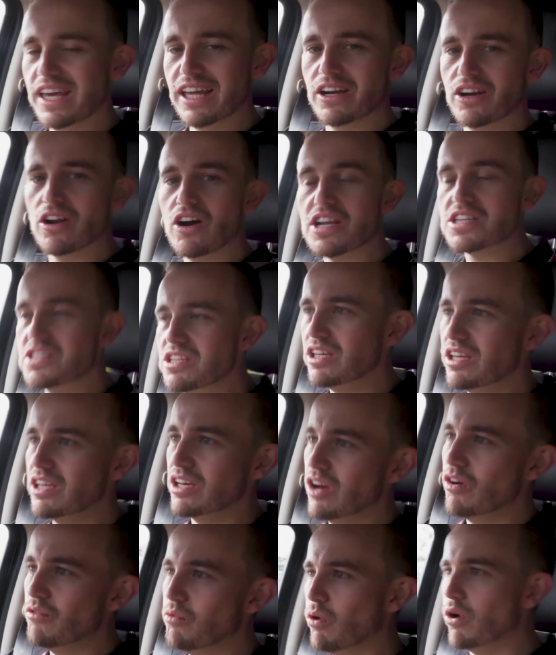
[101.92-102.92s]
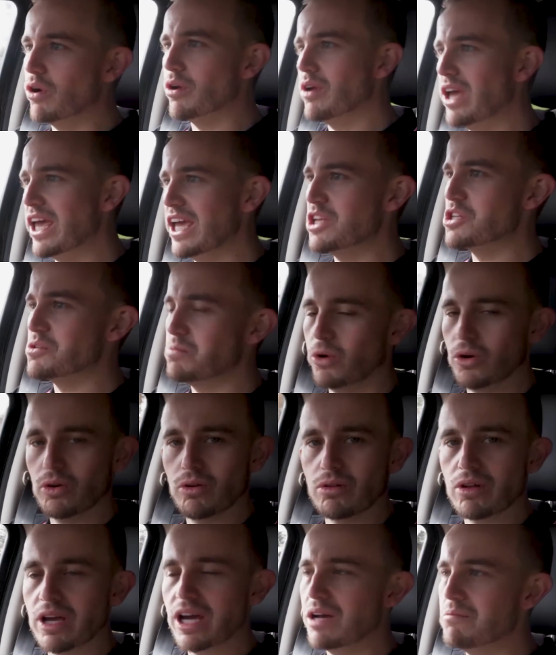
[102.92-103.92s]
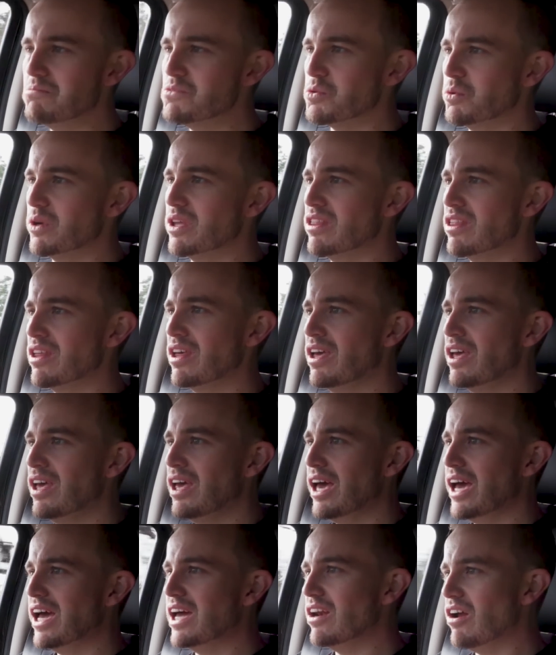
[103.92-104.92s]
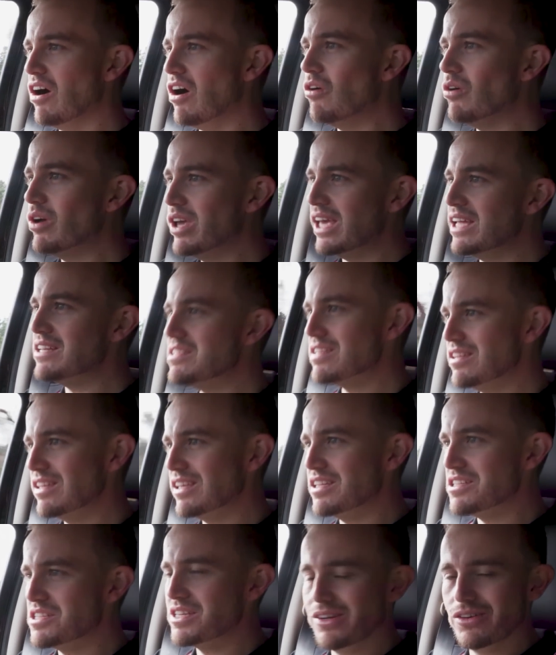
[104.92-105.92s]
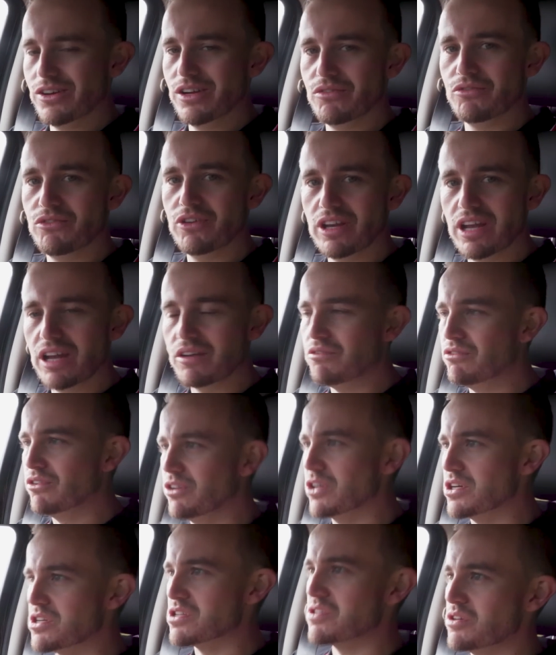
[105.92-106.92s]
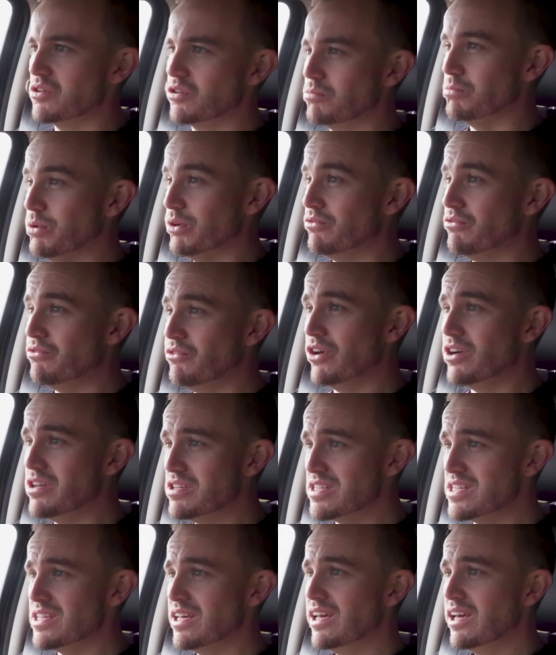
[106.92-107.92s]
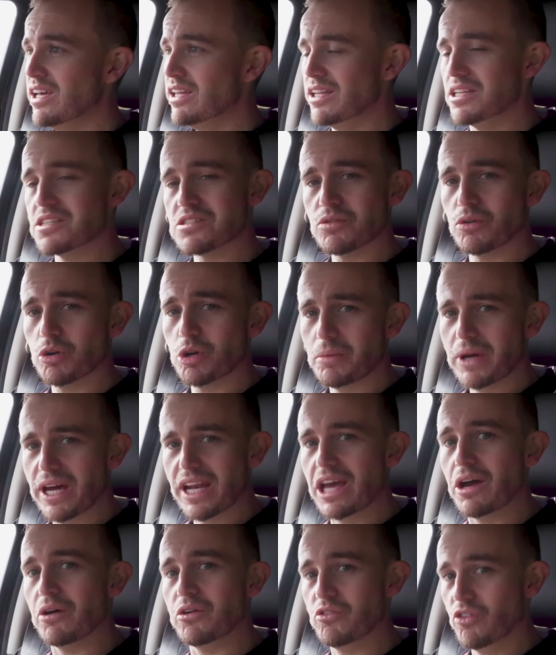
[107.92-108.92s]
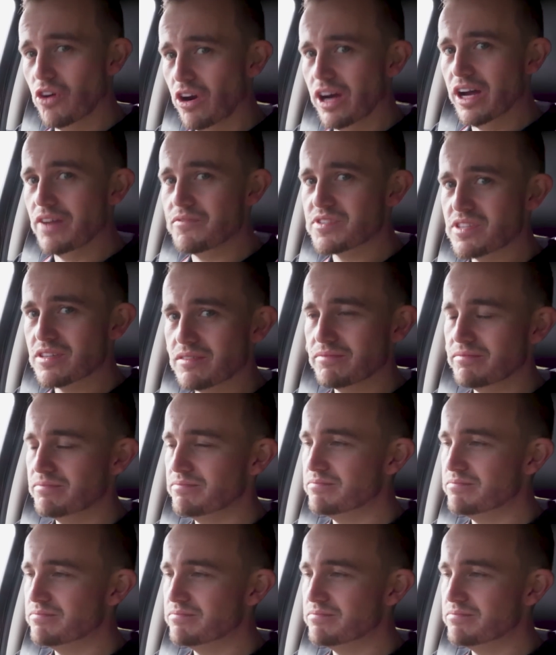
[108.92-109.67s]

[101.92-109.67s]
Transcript: get an idea of what each model comes with, and I'll get to the interior fit and finish soon, but first, let's talk about how it drives.